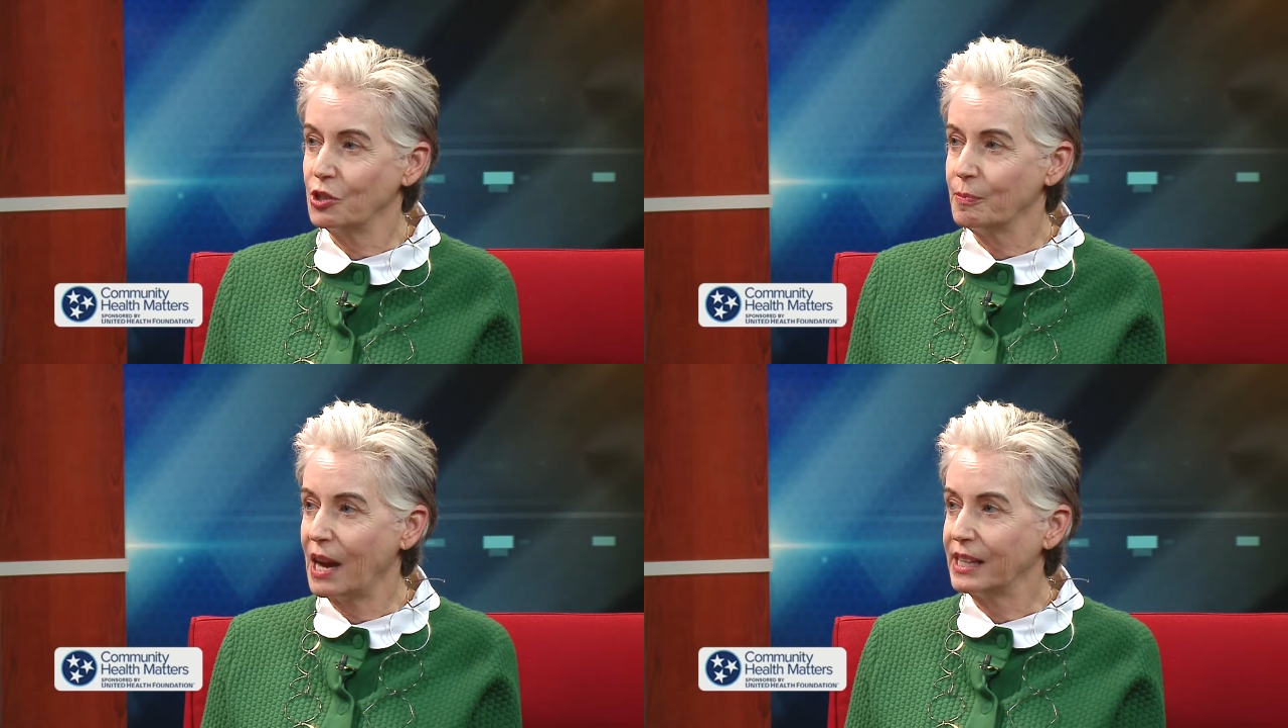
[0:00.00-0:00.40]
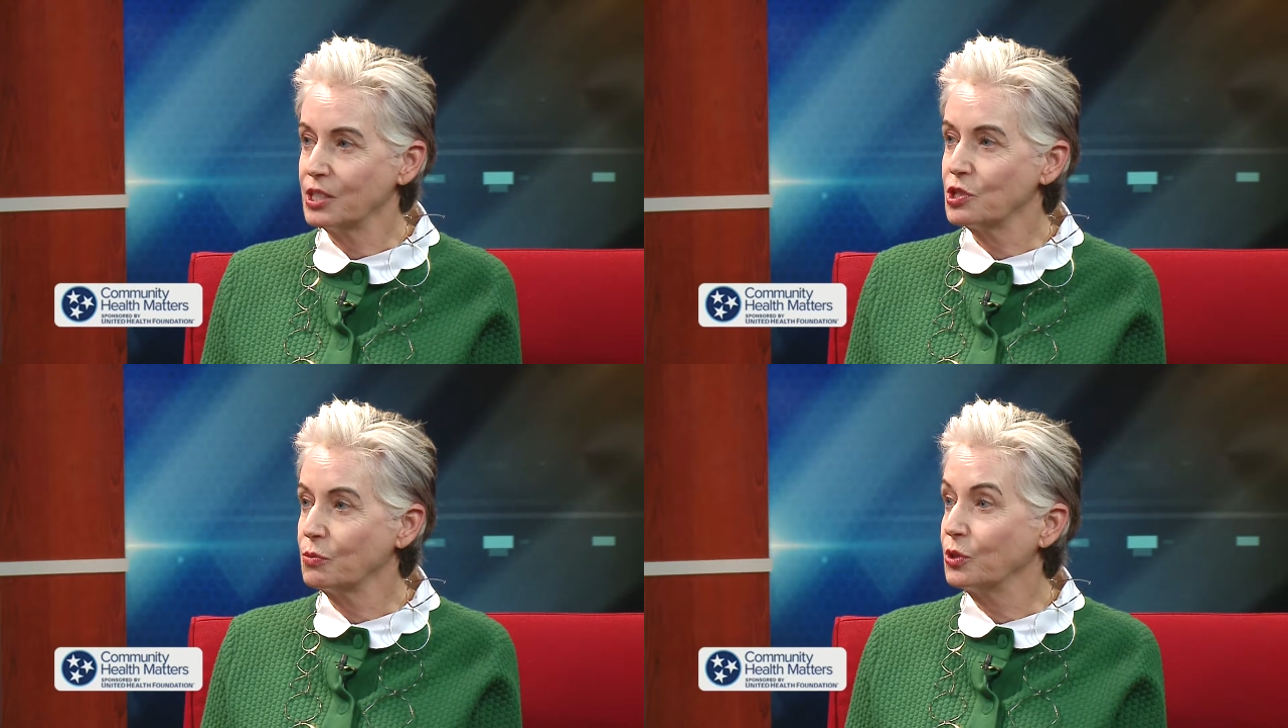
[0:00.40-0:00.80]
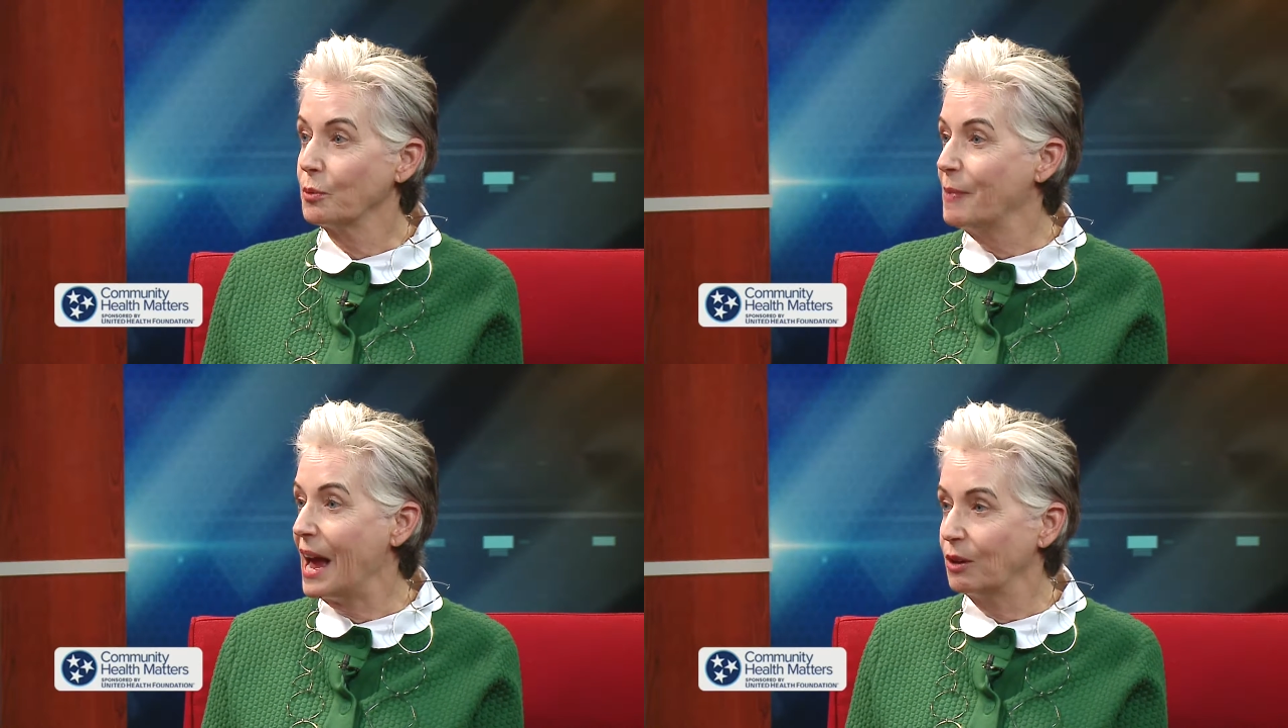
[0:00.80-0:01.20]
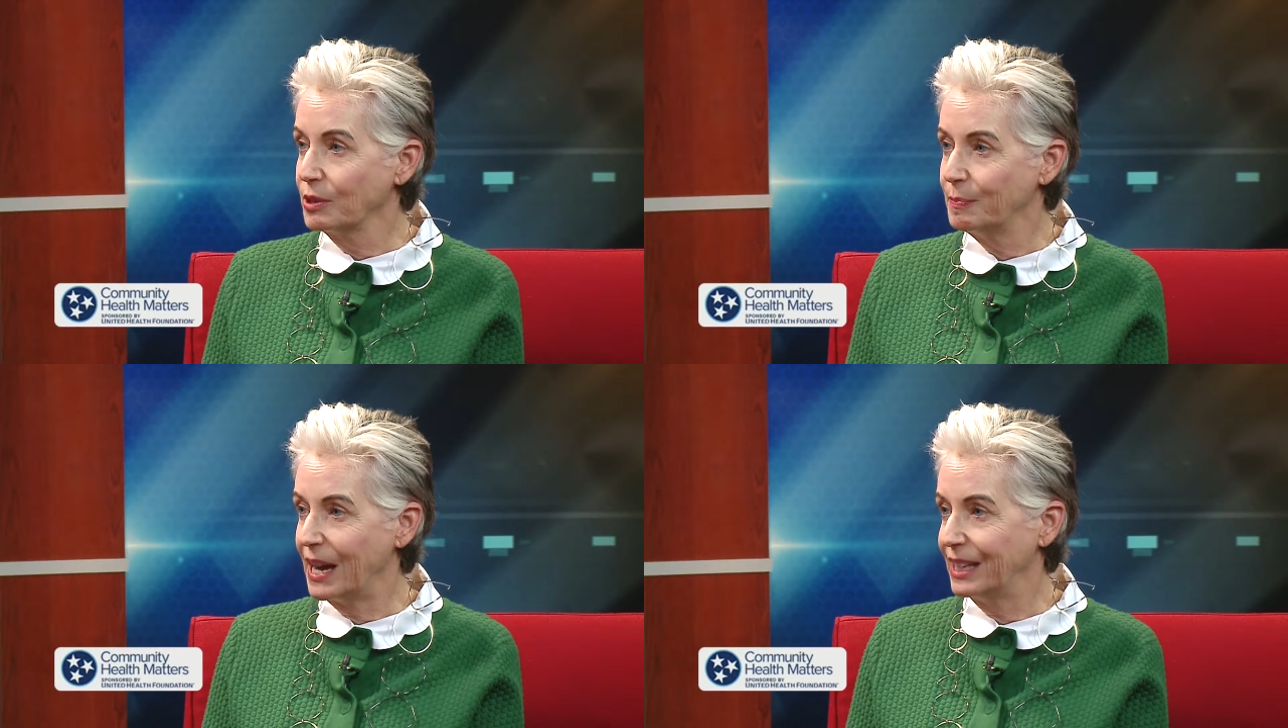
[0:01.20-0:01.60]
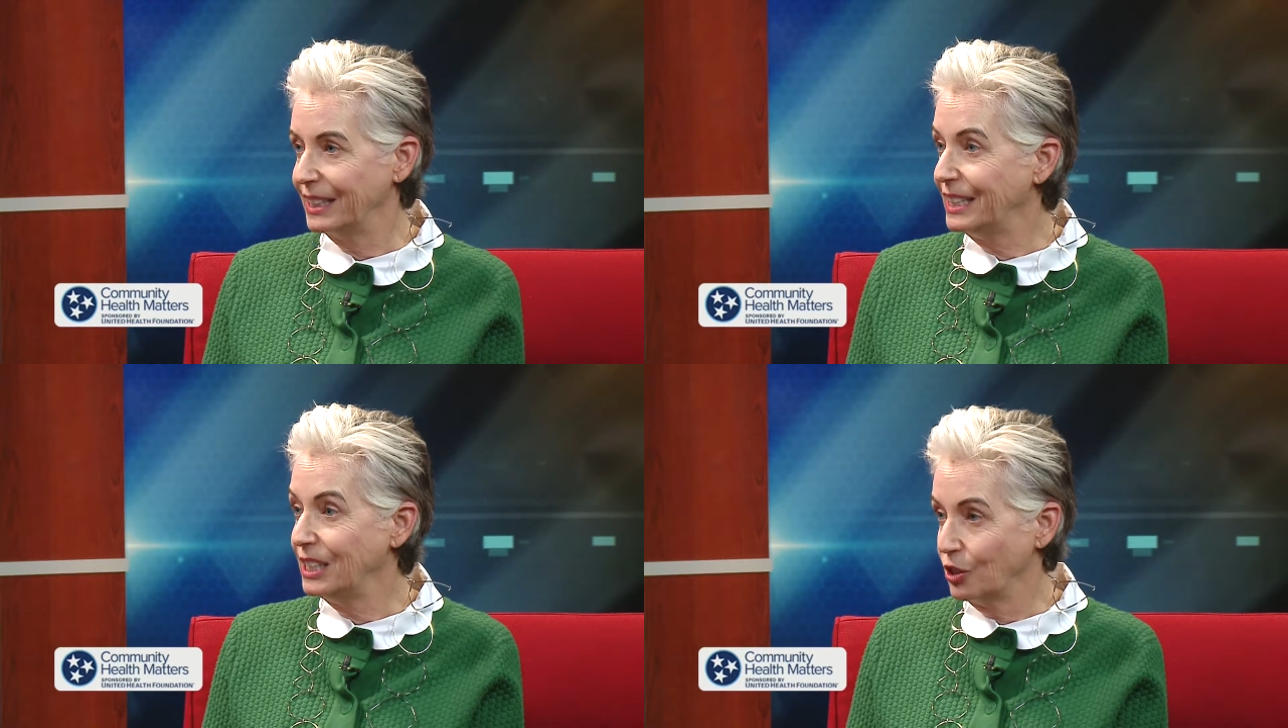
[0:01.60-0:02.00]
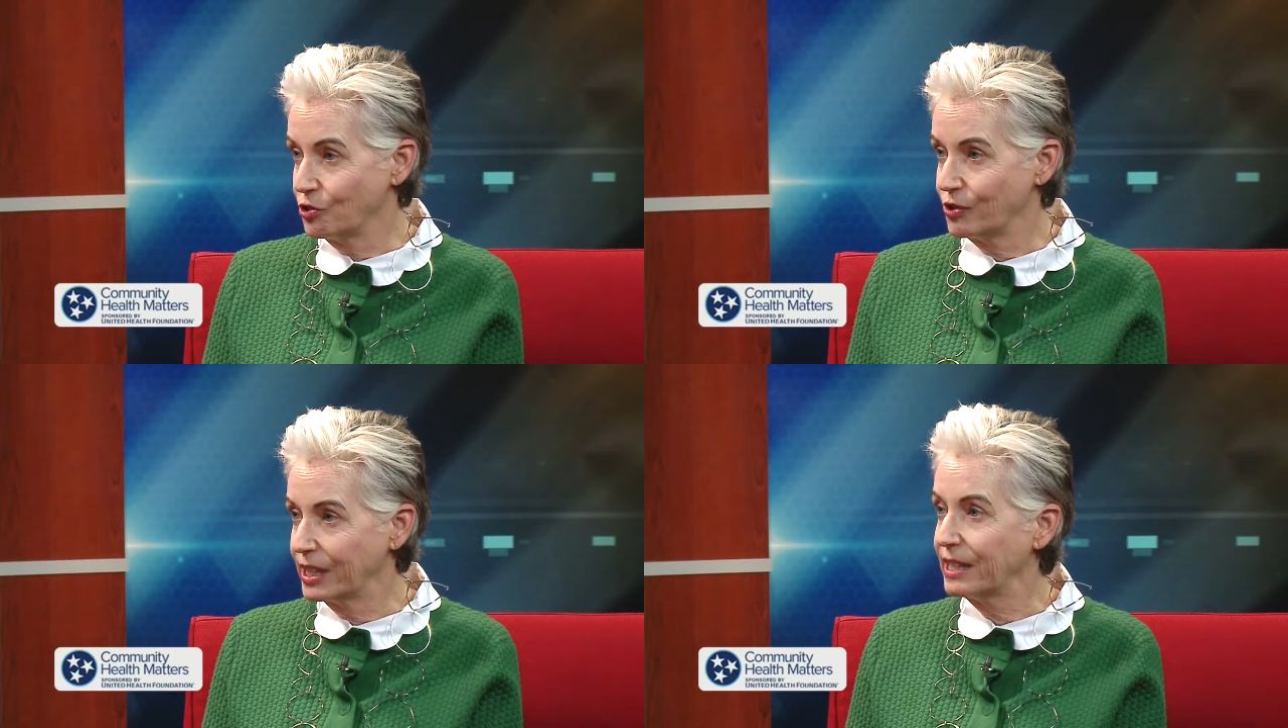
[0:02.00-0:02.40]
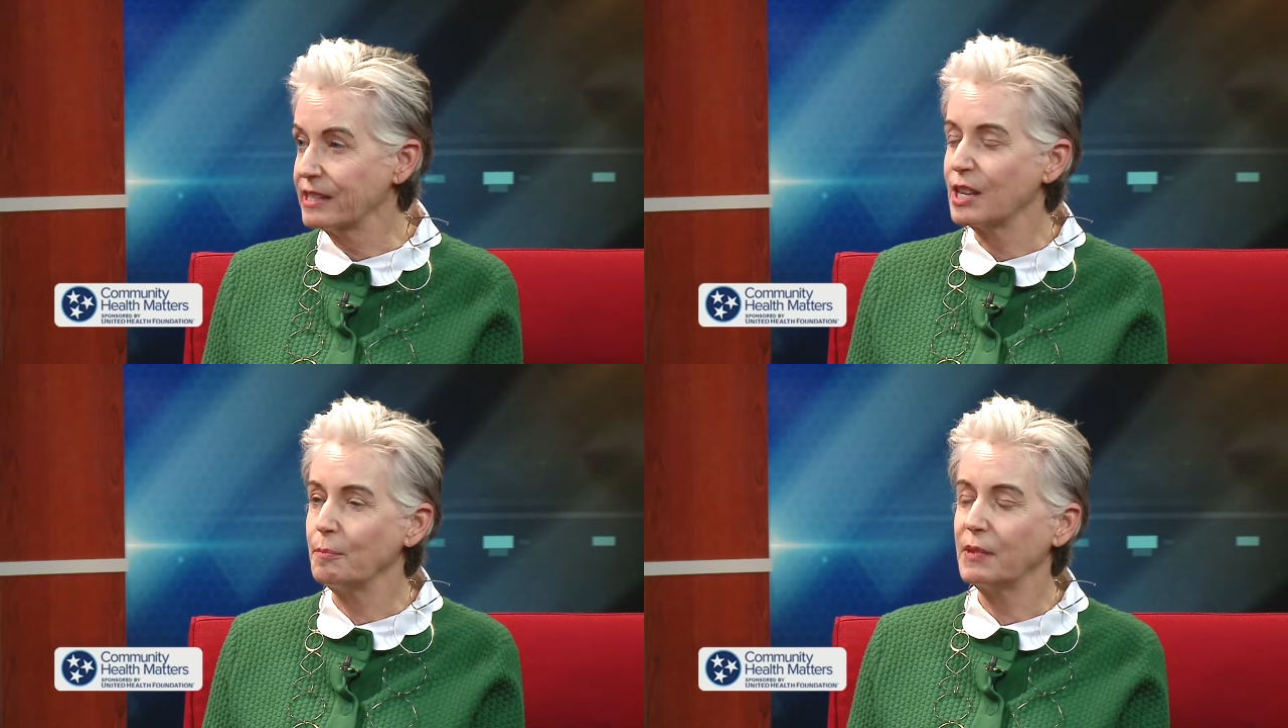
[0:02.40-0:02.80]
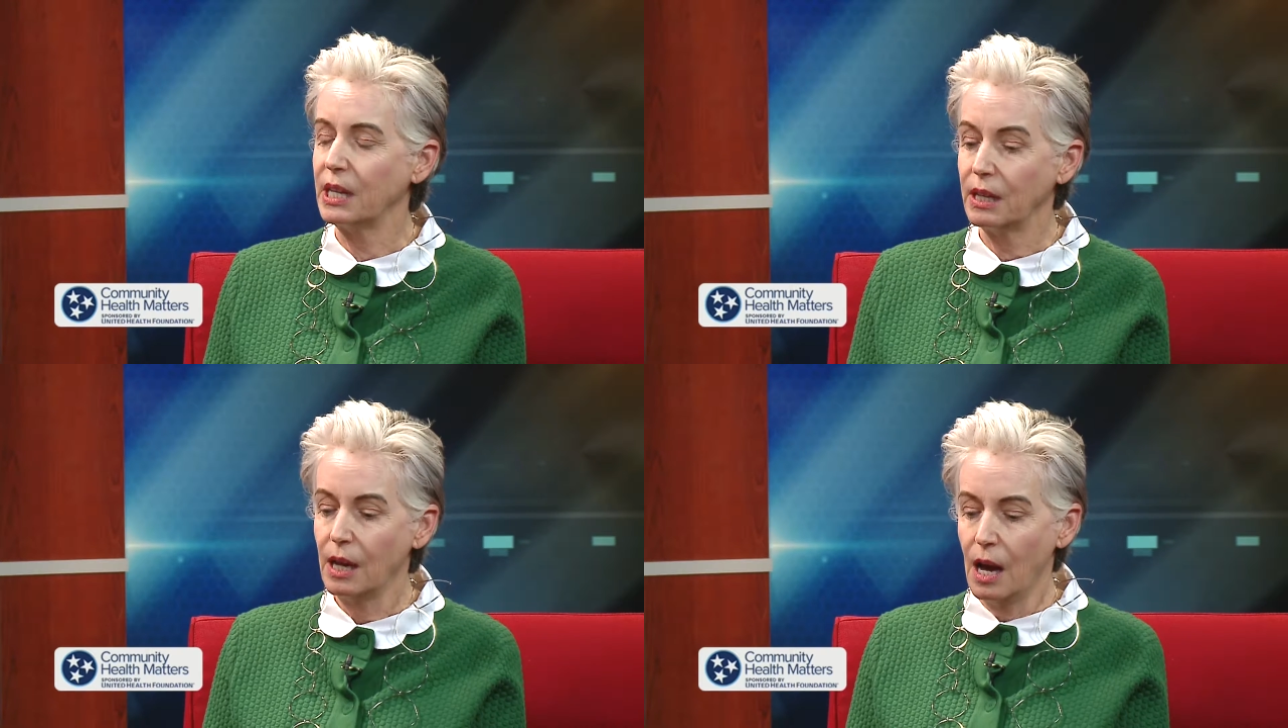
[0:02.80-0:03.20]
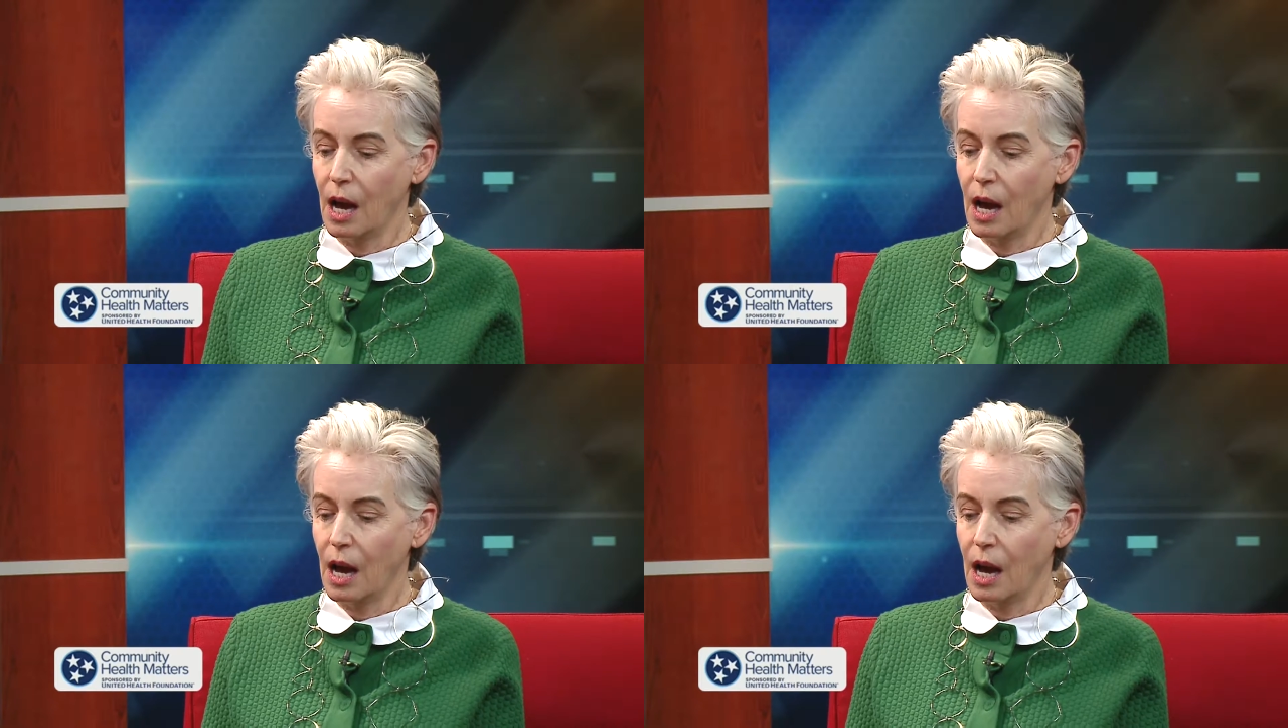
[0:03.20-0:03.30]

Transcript: in your body is through your mouth by eating or drinking something.